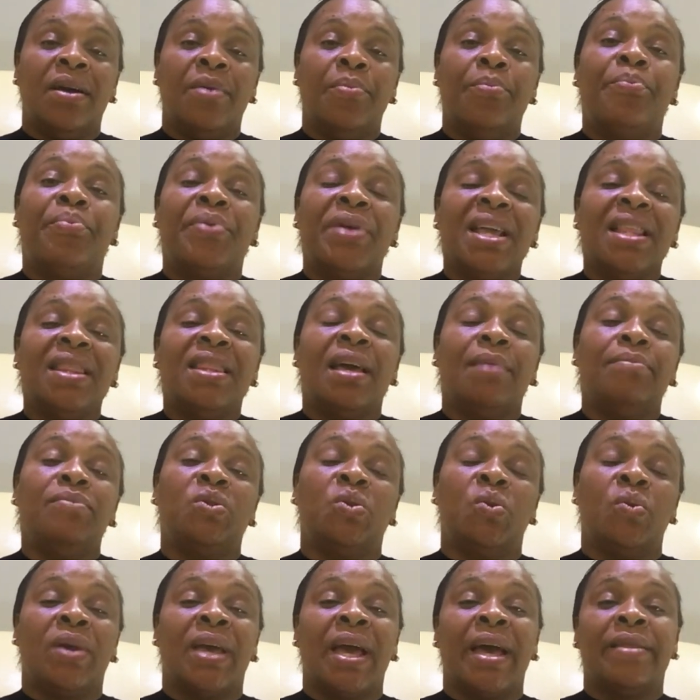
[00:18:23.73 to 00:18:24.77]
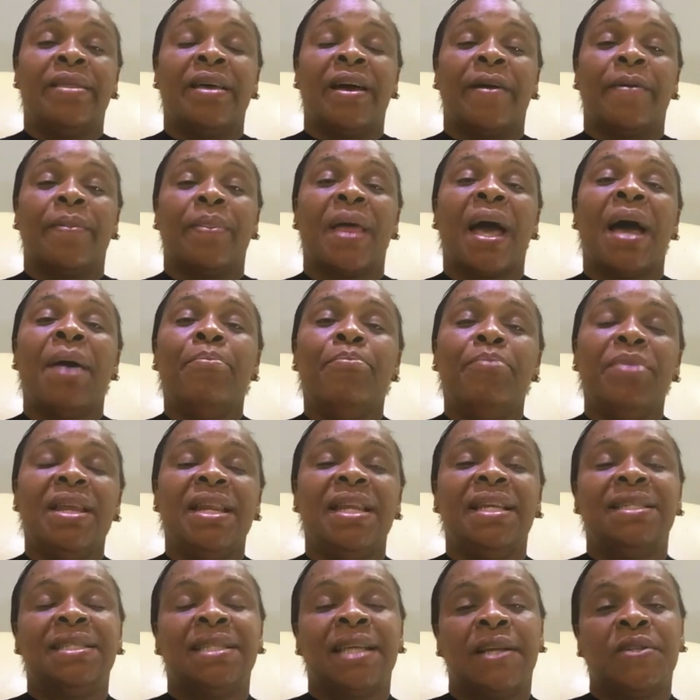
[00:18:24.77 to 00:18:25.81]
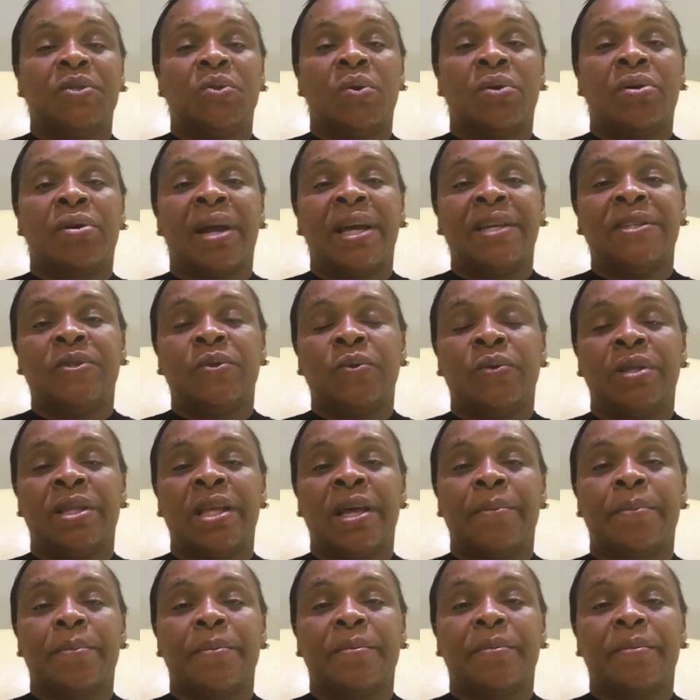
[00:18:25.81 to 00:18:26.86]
Bring them together and minister to Christ with them.